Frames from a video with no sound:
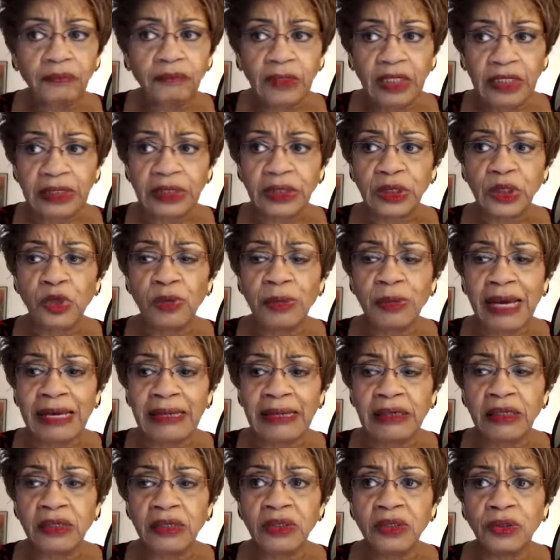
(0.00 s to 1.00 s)
so my
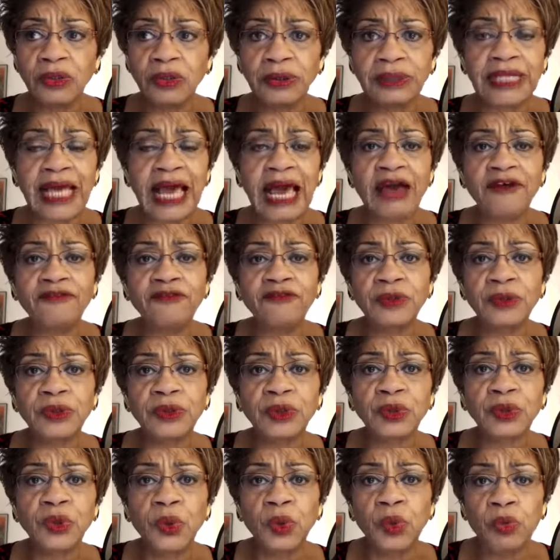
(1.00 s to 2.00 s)
uncles after
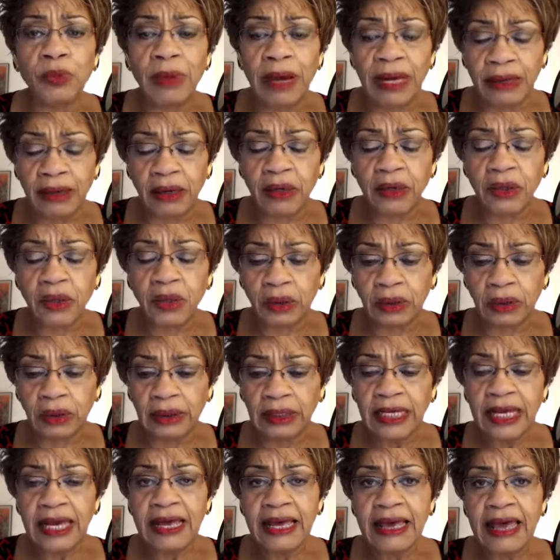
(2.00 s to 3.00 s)
school my
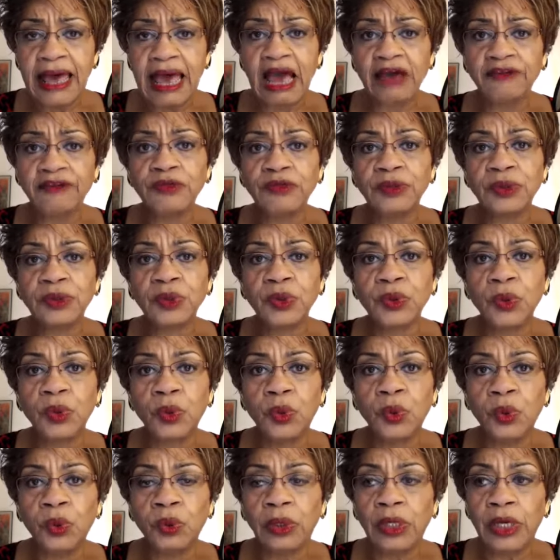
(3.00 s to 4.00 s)
uncle after
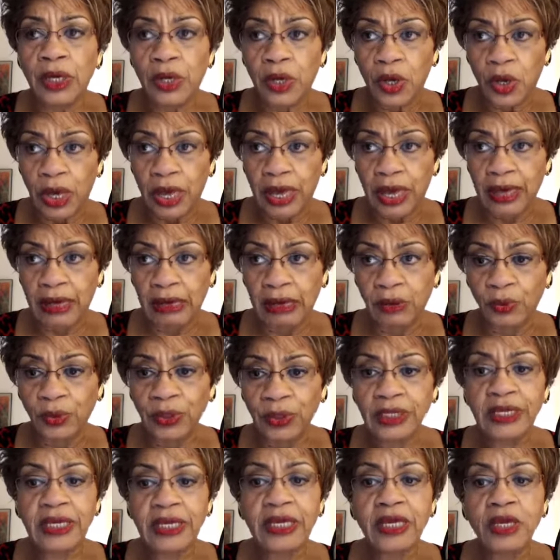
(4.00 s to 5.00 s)
school uh,
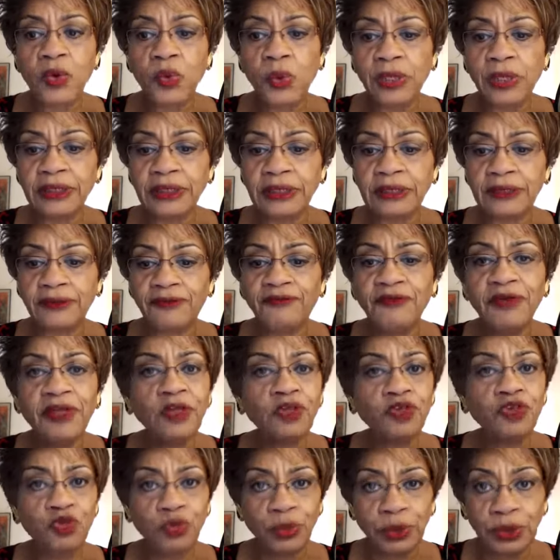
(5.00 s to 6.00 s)
when he was
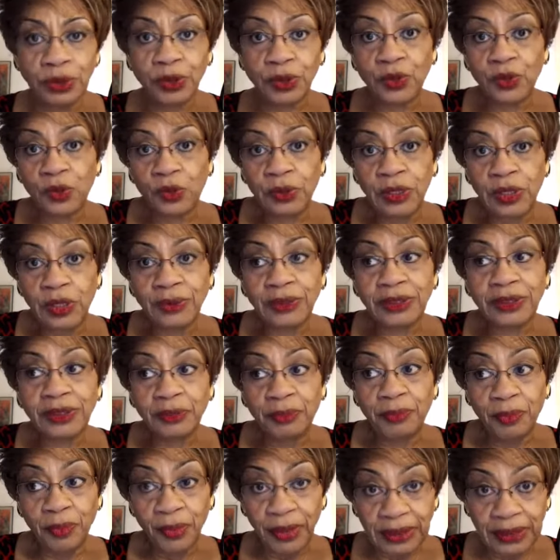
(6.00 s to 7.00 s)
finished with school, he was the
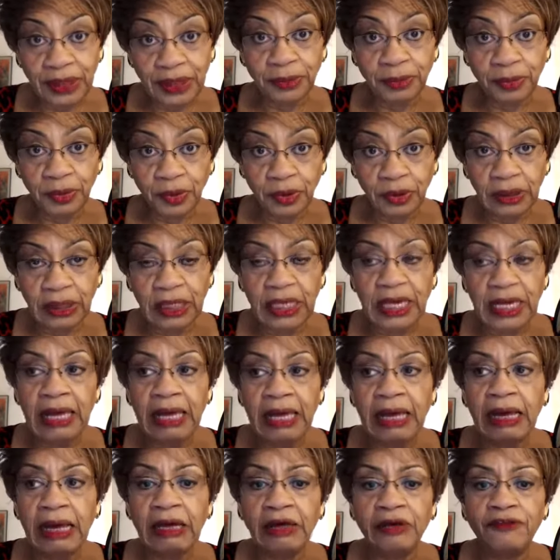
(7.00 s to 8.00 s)
principal
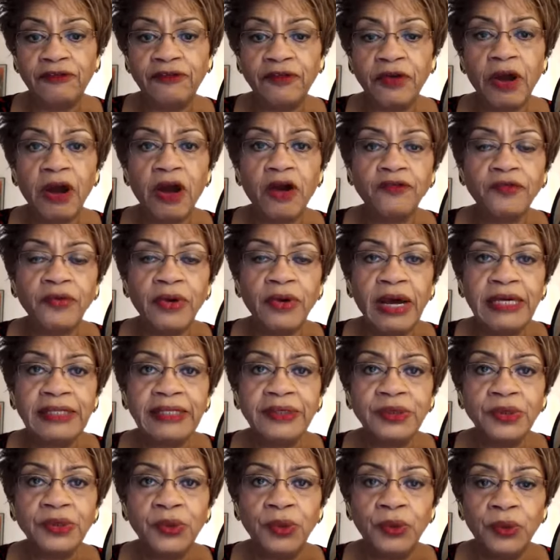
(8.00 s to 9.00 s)
of Carver High
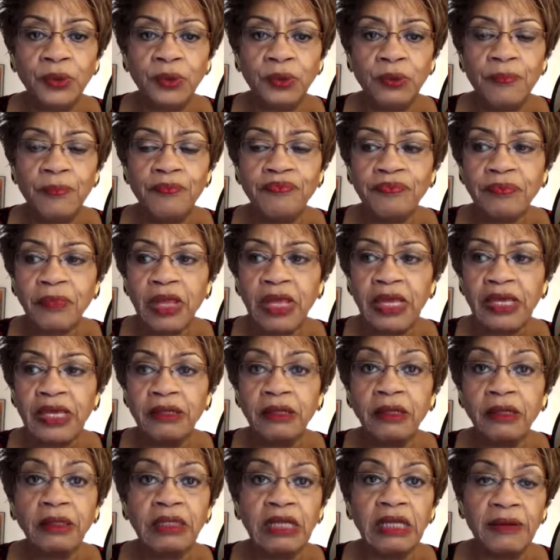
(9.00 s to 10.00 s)
School in
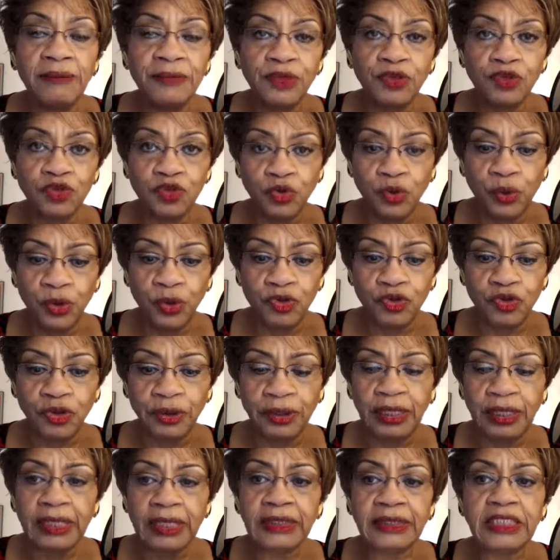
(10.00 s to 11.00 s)
Columbus,
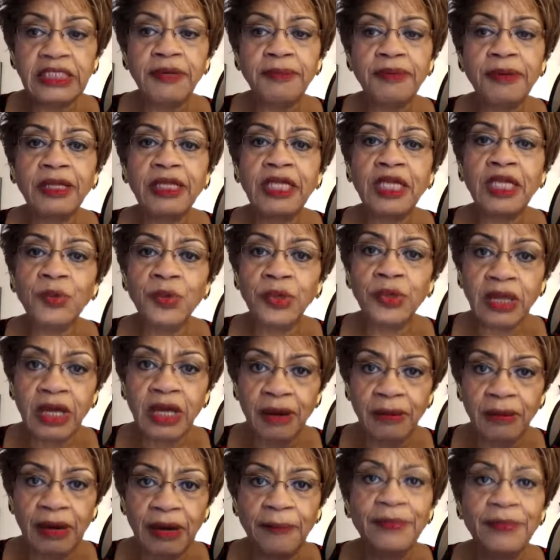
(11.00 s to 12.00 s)
Georgia, typically would
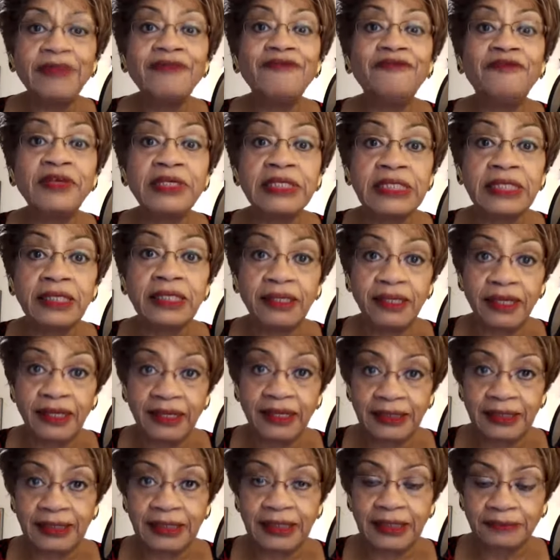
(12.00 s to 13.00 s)
come up and visit
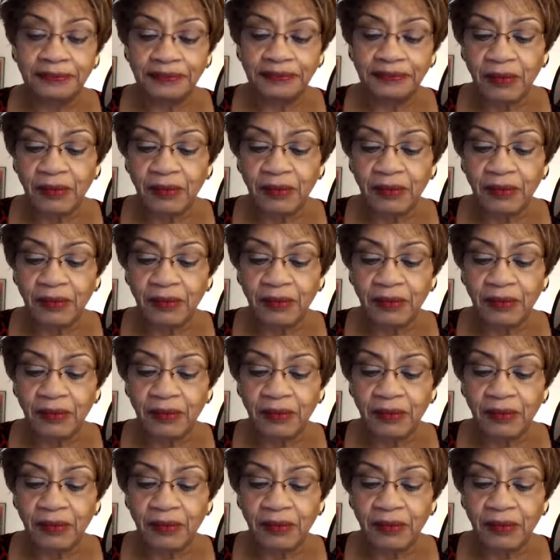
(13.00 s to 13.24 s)
us.